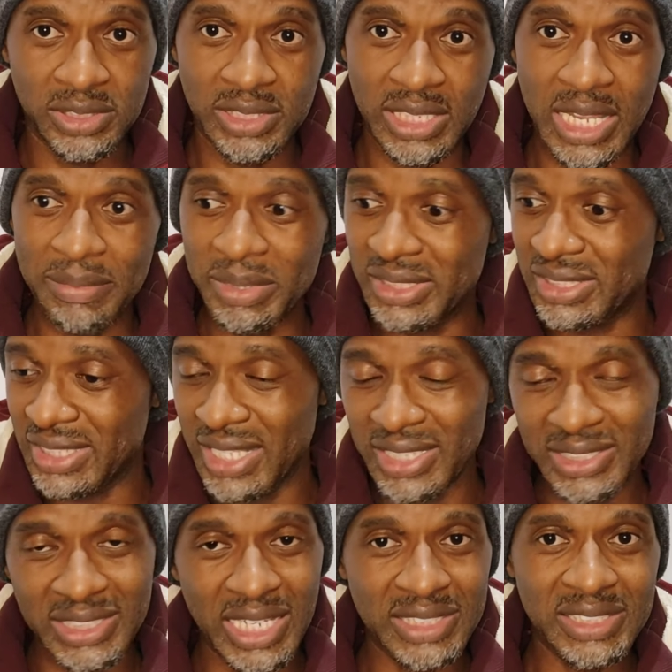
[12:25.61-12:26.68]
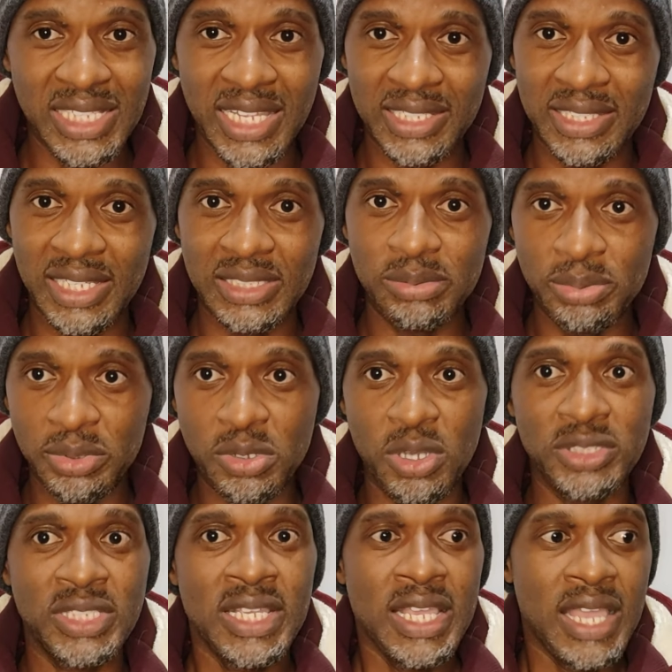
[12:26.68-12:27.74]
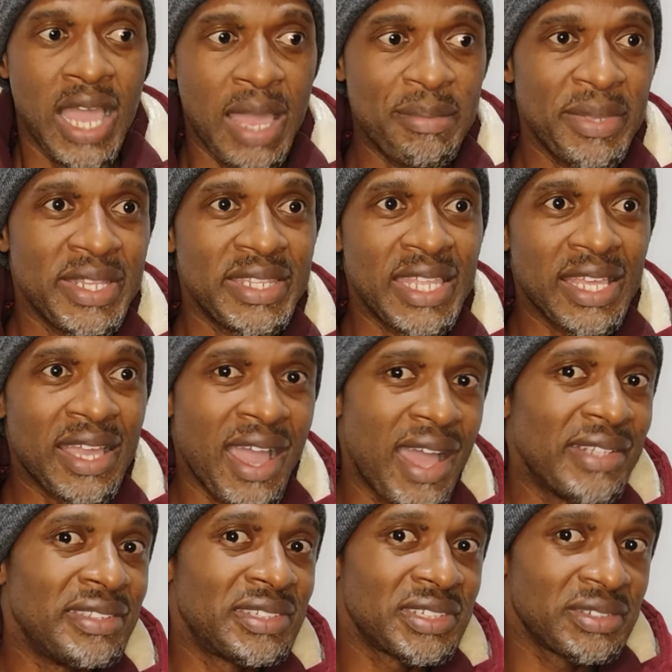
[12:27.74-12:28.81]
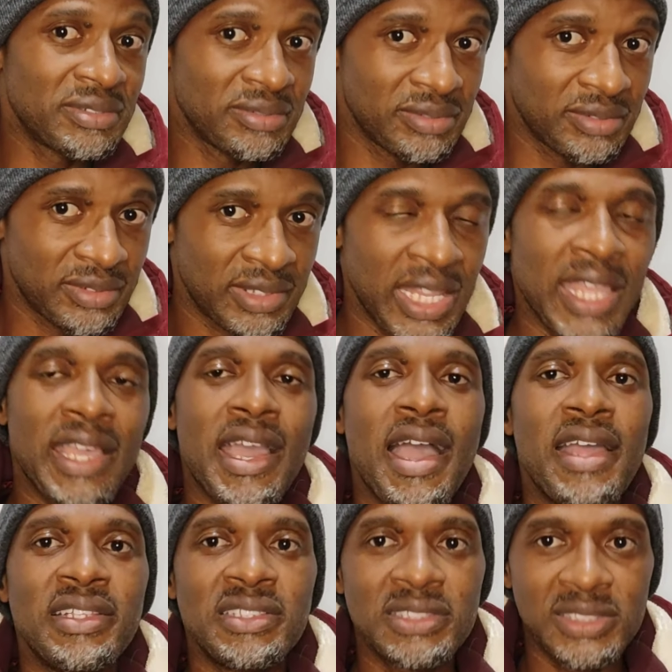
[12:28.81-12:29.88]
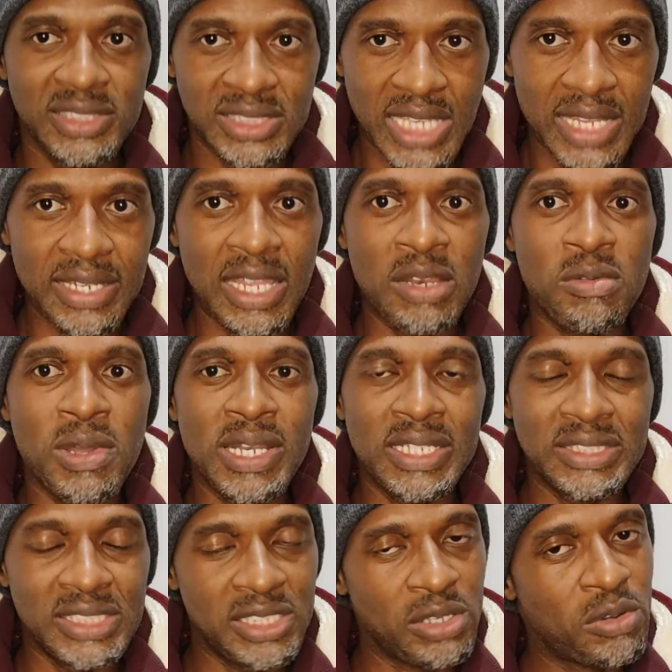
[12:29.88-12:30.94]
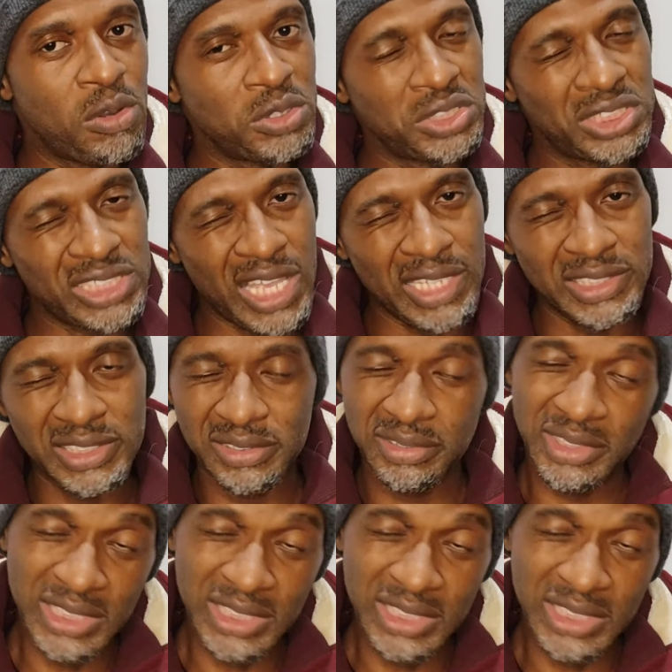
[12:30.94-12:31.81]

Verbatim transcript: They can be snatched just like that because I mean they can't they can't sign anyone until the coach signs.